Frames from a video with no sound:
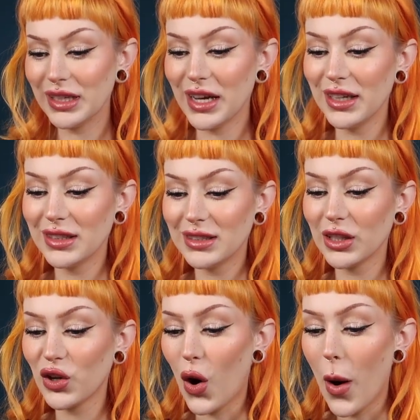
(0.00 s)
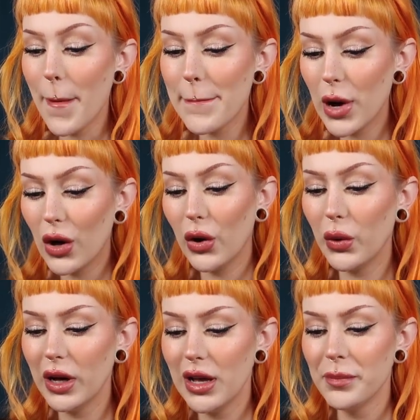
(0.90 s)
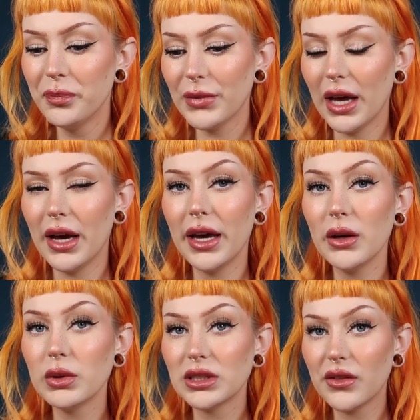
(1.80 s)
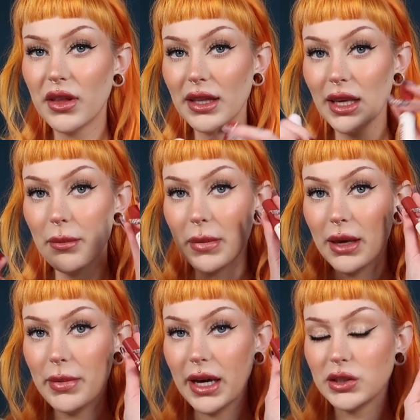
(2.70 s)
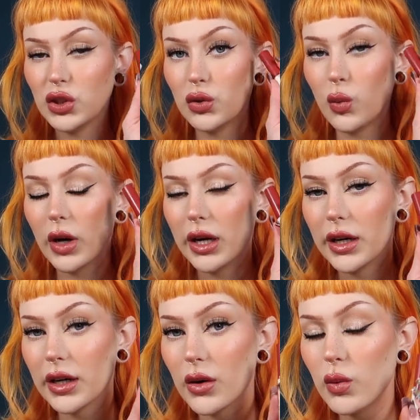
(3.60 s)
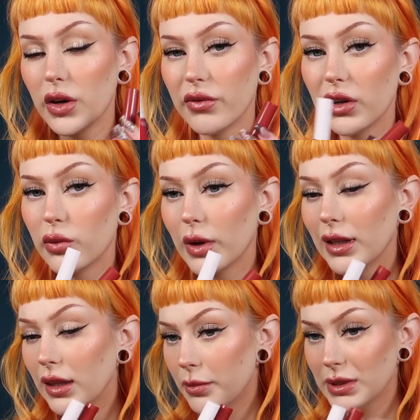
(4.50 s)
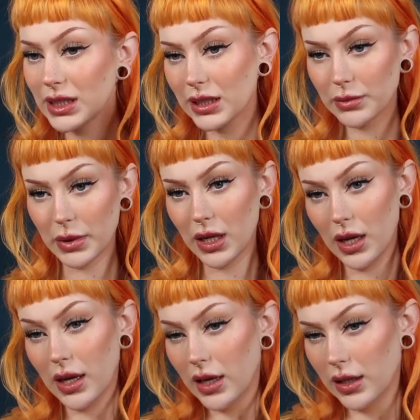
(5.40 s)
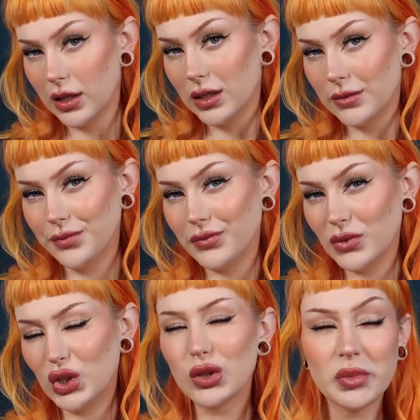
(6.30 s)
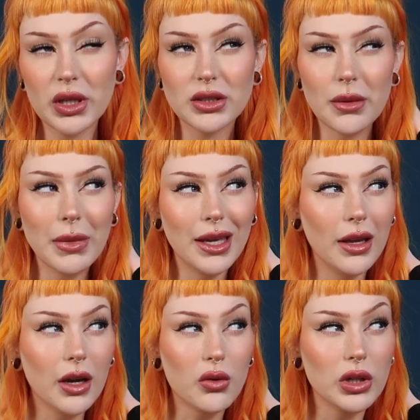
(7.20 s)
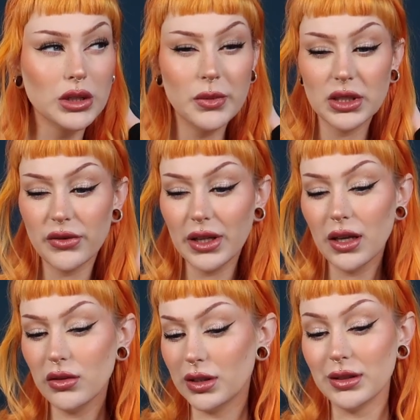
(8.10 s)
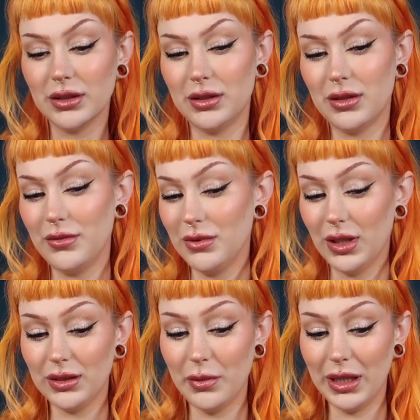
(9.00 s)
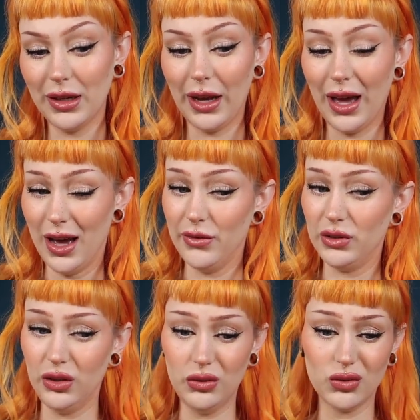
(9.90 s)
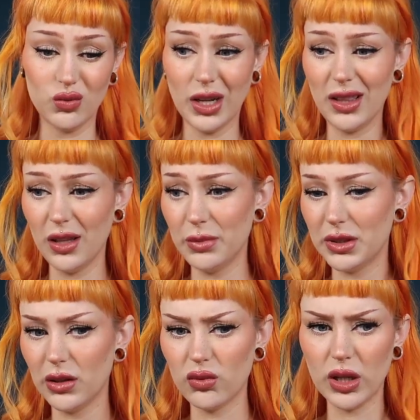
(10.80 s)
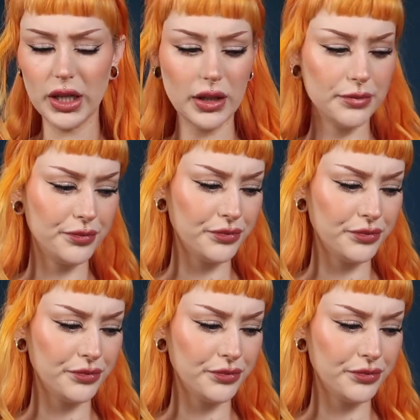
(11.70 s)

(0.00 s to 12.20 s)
nice combo. I was thinking maybe I should wear one of their red lipsticks, but just because I'm making a Christmas video doesn't mean that I have to use red lipstick, right?